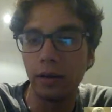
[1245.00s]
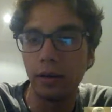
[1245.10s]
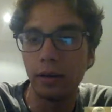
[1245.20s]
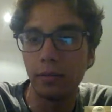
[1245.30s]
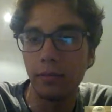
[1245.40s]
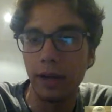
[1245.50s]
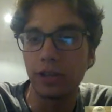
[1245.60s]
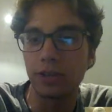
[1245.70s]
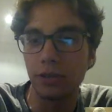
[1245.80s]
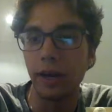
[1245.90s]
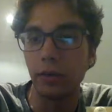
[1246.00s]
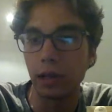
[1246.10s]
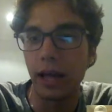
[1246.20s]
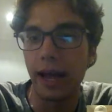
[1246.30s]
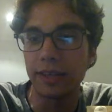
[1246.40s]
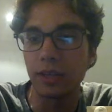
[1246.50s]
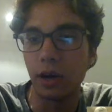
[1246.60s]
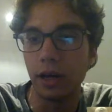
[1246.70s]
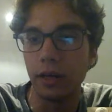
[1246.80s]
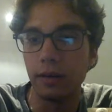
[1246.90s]
Manchester United relies
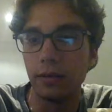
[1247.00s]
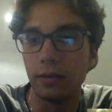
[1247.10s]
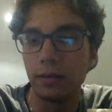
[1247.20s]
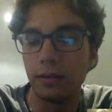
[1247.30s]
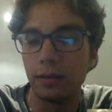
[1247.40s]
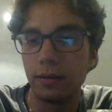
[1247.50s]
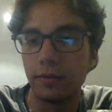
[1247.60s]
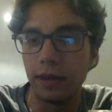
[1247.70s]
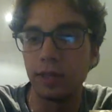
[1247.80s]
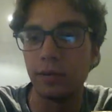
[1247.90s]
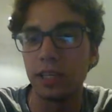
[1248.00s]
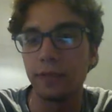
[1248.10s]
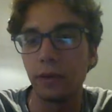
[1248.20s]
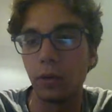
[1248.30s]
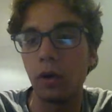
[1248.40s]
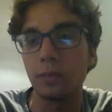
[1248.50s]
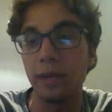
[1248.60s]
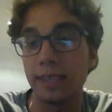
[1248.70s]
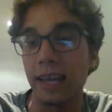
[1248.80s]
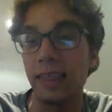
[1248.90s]
on very specific roles, because
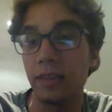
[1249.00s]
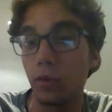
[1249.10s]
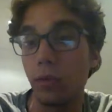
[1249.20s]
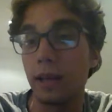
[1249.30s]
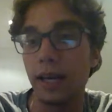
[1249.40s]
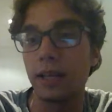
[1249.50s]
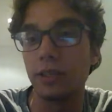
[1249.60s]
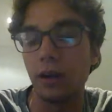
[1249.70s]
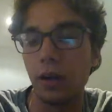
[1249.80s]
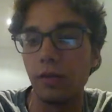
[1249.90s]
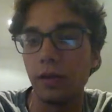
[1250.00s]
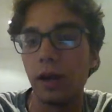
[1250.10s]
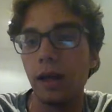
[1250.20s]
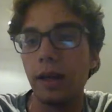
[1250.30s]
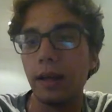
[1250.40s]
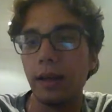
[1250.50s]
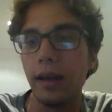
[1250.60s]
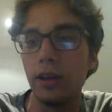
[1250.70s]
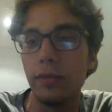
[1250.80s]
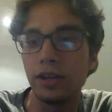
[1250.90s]
I think there will be a lot of turnover. And
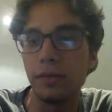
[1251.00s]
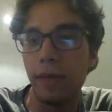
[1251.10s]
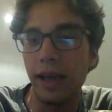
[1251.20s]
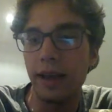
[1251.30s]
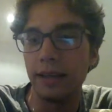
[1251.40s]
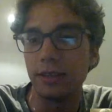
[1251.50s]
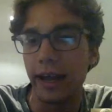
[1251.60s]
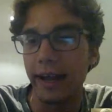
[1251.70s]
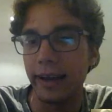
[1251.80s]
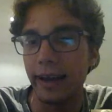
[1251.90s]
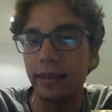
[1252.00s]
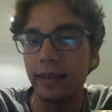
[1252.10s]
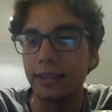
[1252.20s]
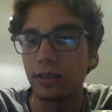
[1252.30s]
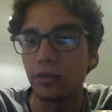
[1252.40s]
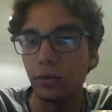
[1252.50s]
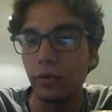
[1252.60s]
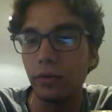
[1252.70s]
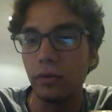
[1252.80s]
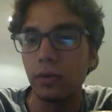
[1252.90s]
you mentioned Band-Aids, Jack, and I think that's true.
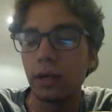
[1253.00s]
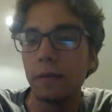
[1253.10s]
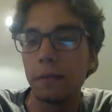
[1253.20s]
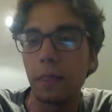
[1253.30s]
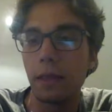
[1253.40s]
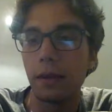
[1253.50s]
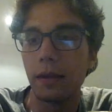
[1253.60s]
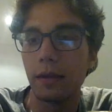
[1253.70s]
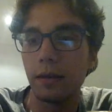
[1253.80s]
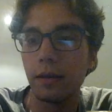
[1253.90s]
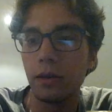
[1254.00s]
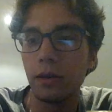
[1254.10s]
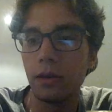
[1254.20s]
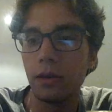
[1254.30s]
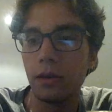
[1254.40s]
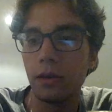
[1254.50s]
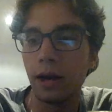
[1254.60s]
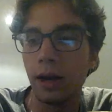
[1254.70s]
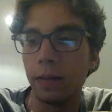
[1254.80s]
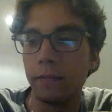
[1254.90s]

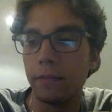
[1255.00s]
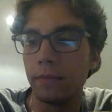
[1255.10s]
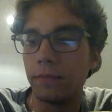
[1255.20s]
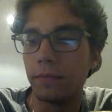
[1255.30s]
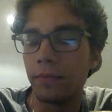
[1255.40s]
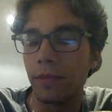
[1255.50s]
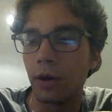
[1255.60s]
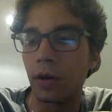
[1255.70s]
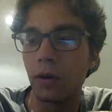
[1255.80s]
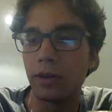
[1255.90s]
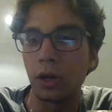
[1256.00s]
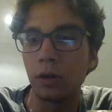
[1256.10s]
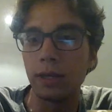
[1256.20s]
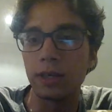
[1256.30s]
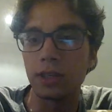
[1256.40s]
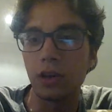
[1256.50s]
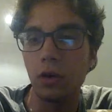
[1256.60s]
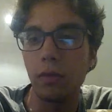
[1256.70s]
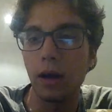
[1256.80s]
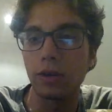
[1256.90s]
There's only so
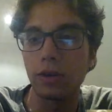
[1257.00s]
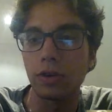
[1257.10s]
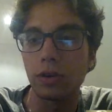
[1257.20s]
much